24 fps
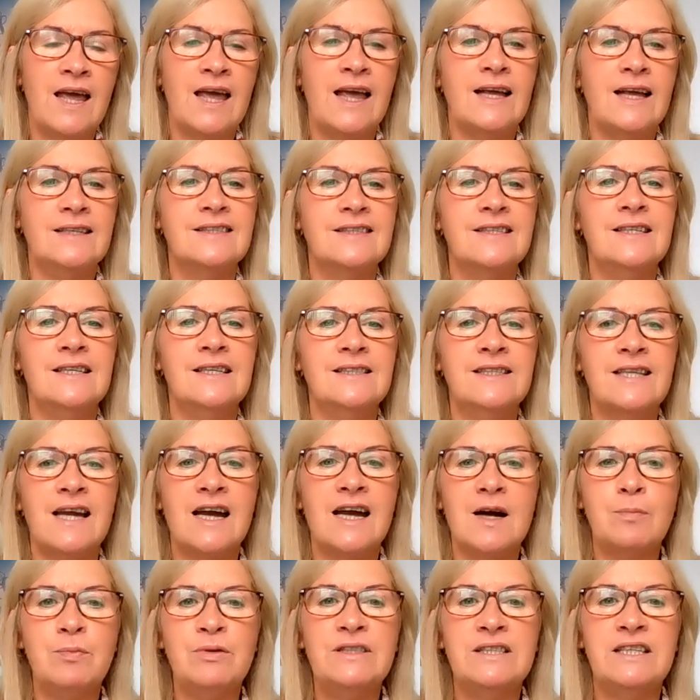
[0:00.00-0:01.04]
It's the
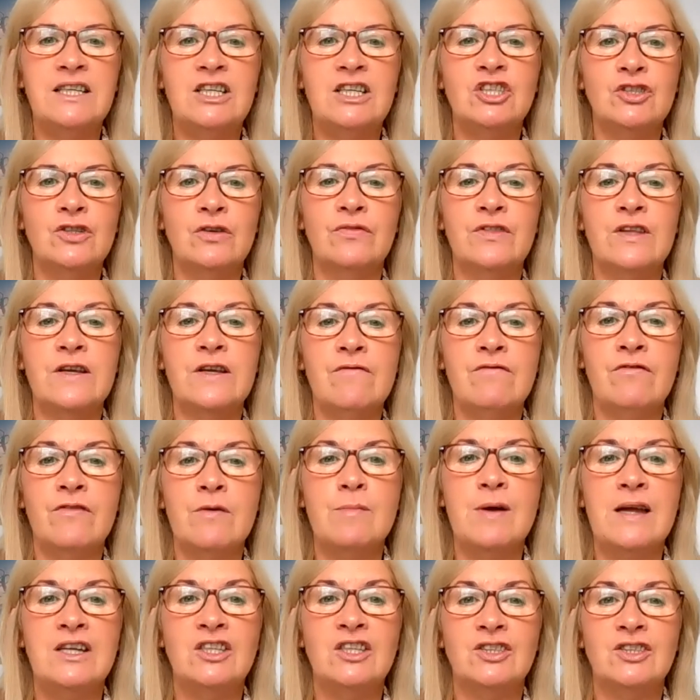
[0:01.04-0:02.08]
interpretation of the
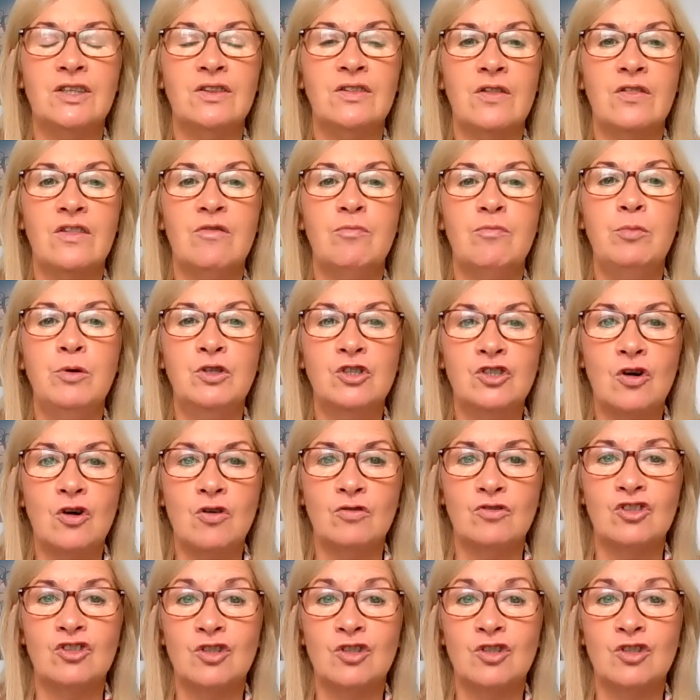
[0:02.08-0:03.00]
information that they've put on.